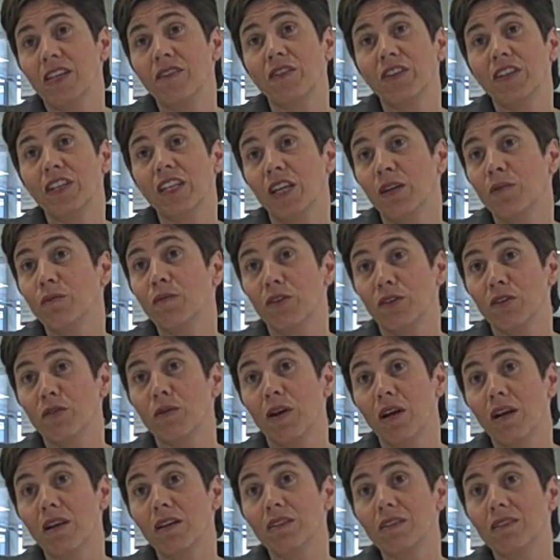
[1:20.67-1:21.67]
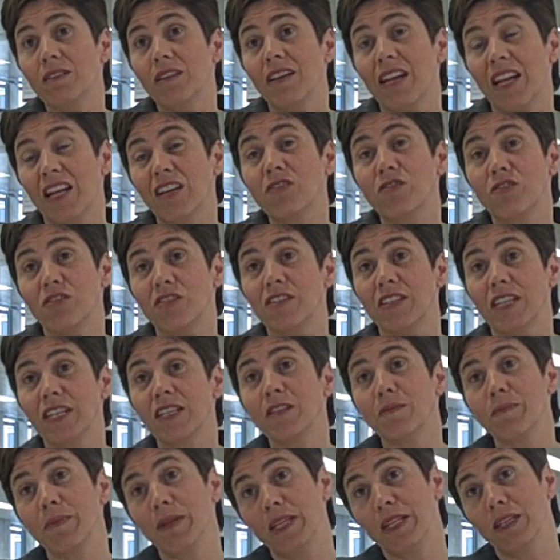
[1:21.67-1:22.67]
If it had come through us, an extra
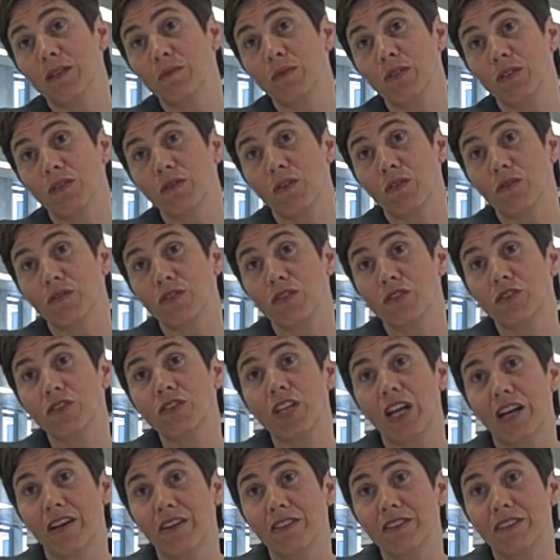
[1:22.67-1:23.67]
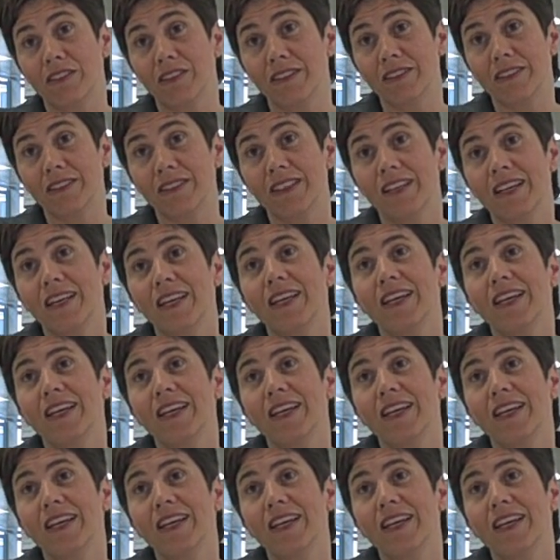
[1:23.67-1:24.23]
6 million would have gone to charities.